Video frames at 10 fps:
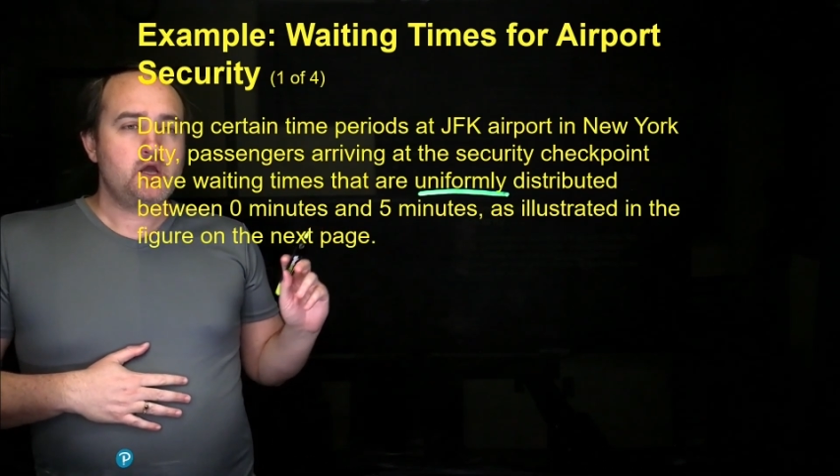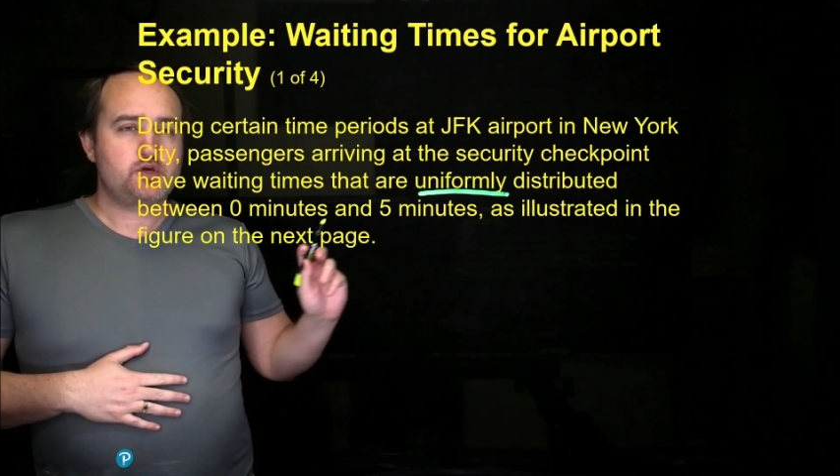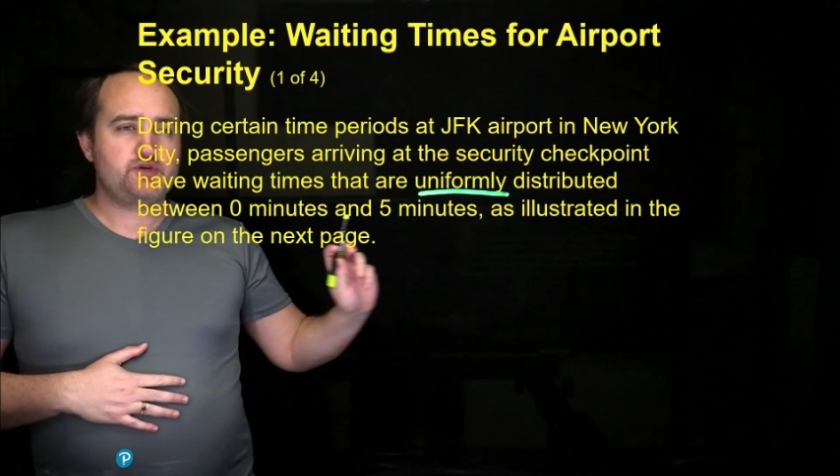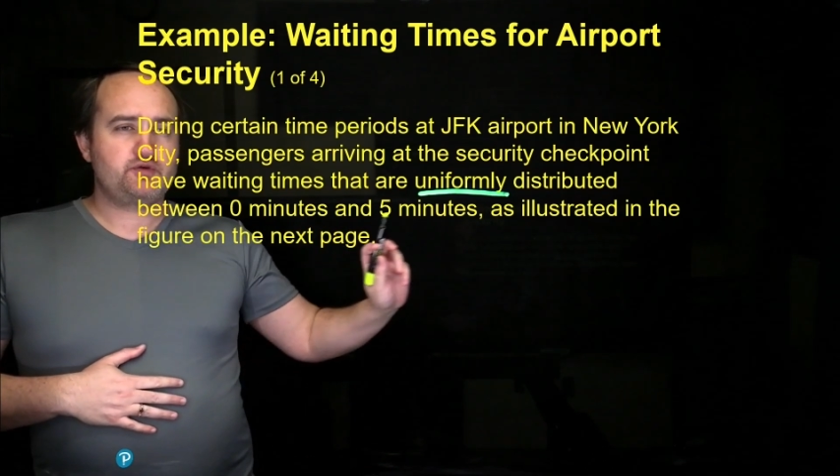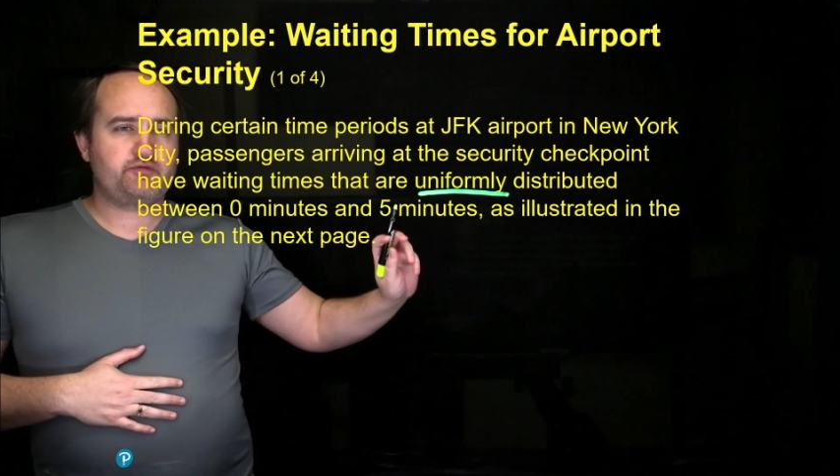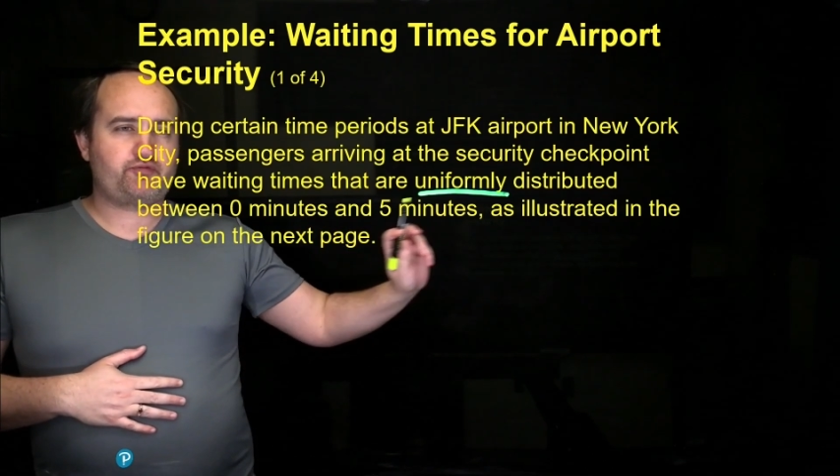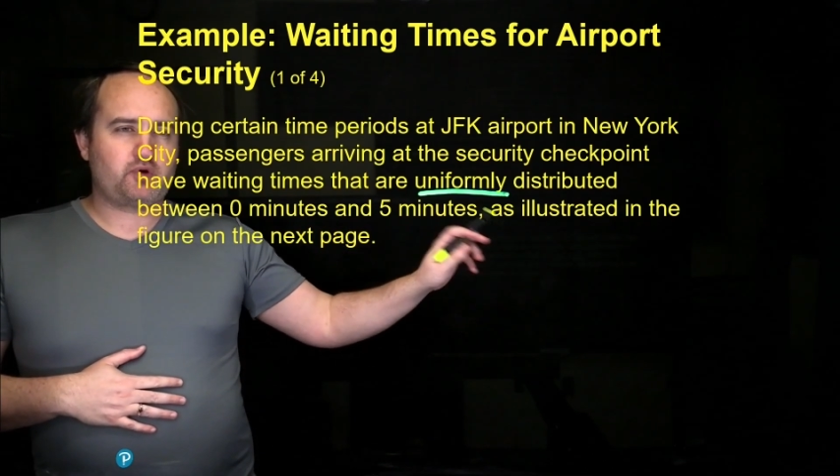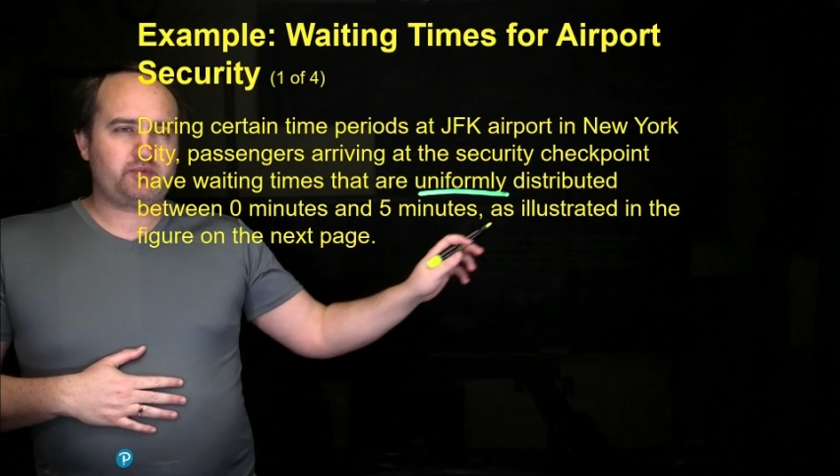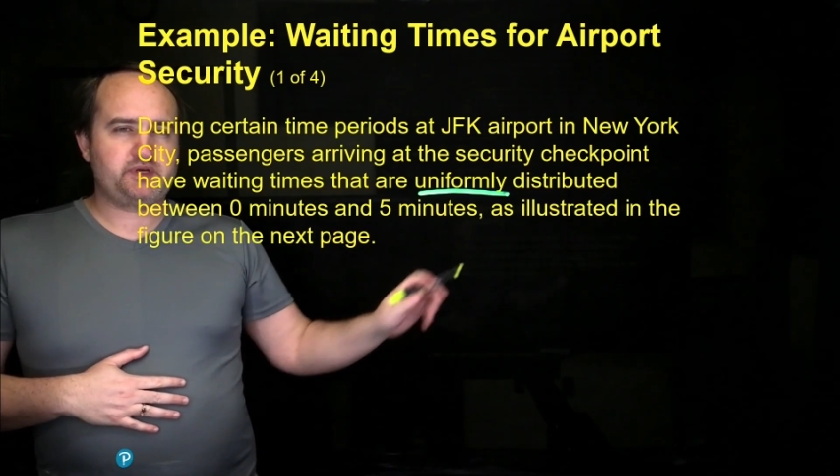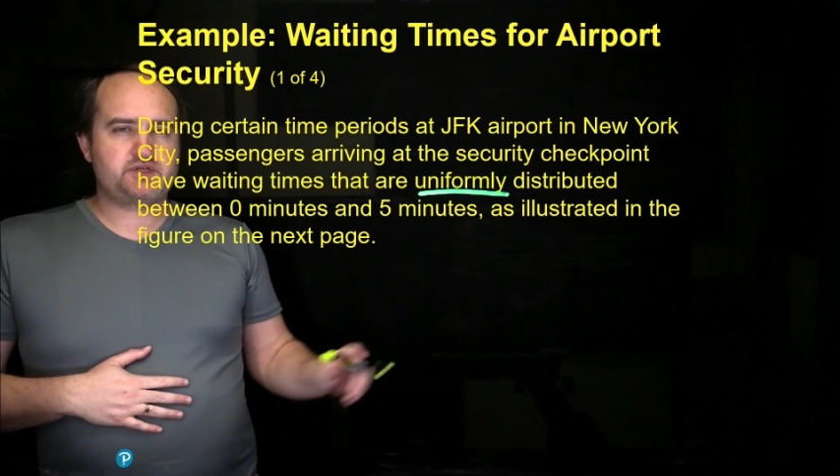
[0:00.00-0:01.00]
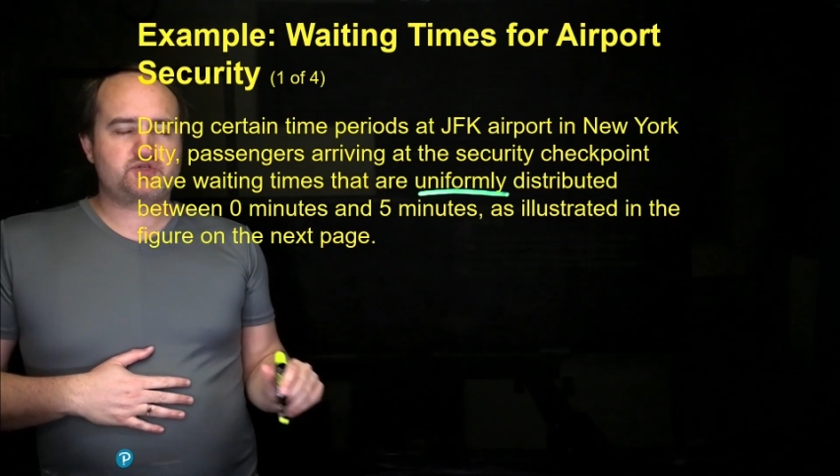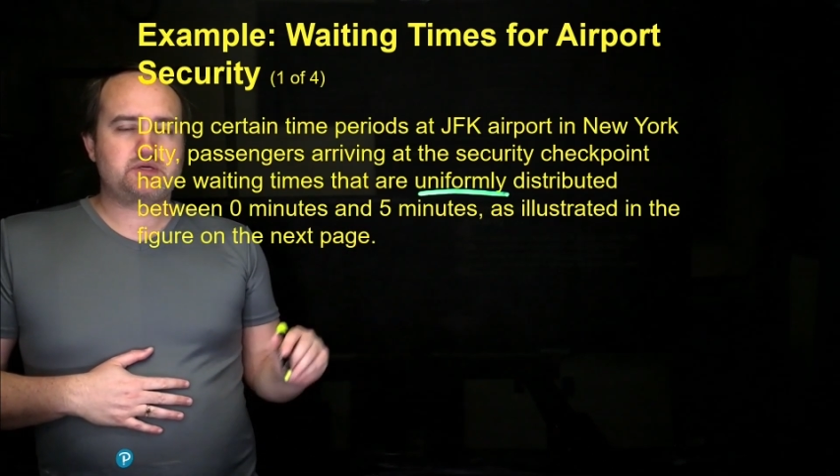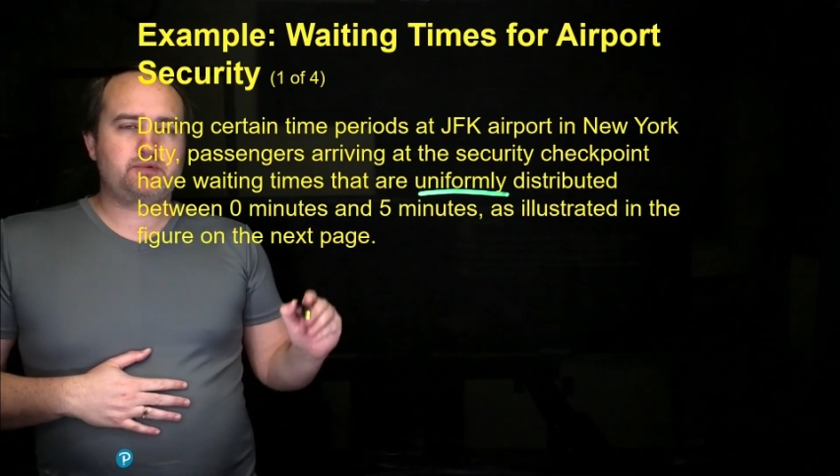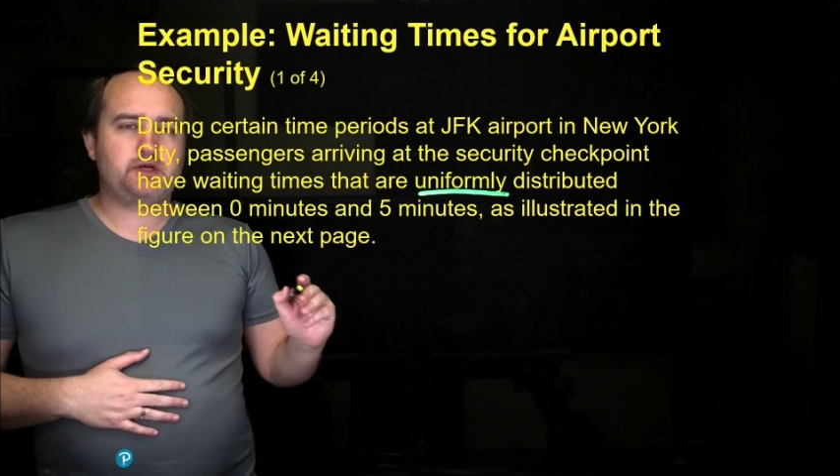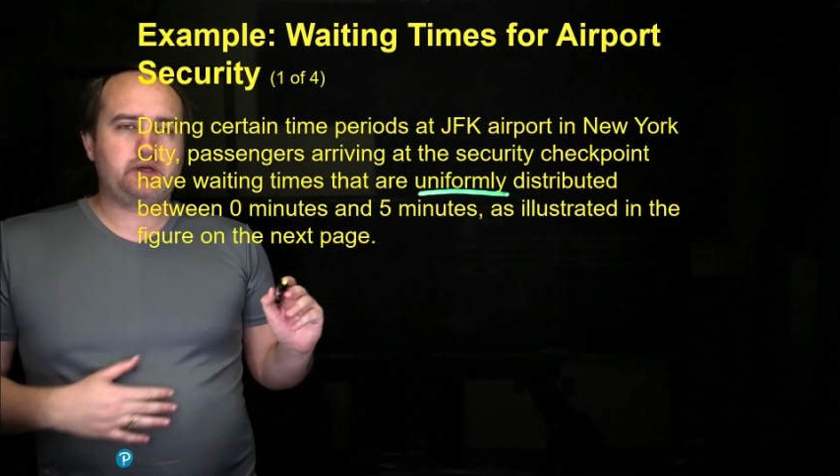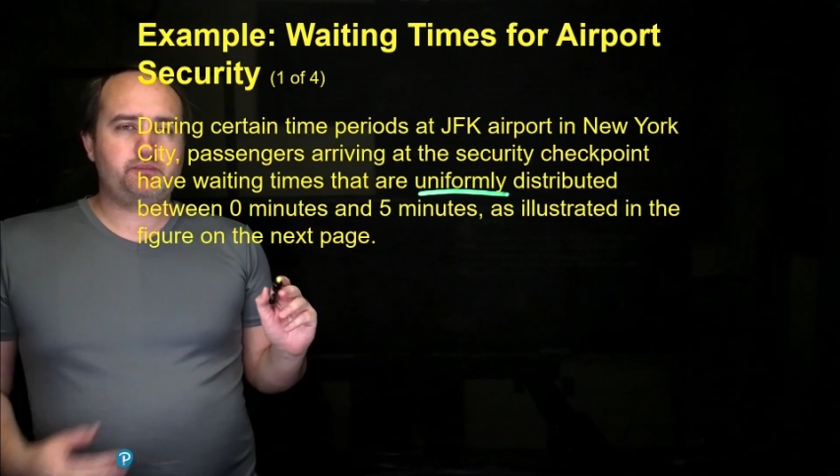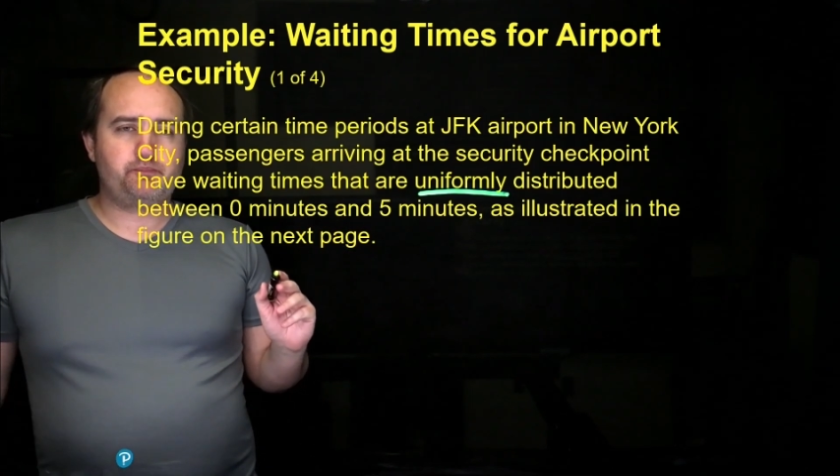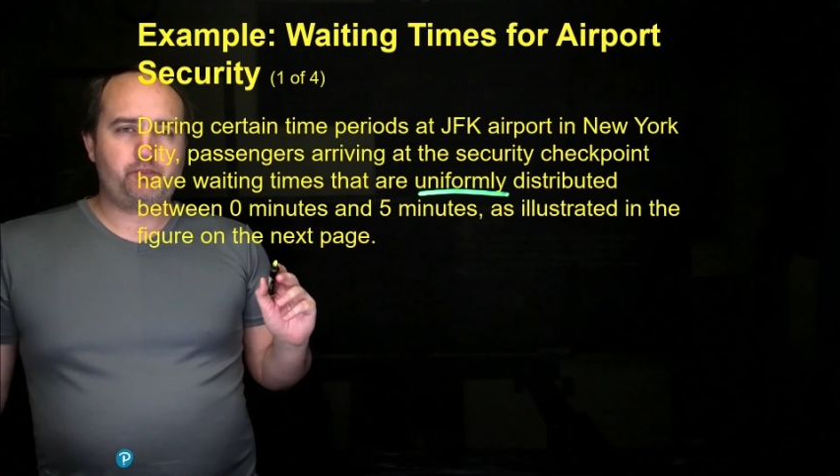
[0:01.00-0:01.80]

uniformly distributed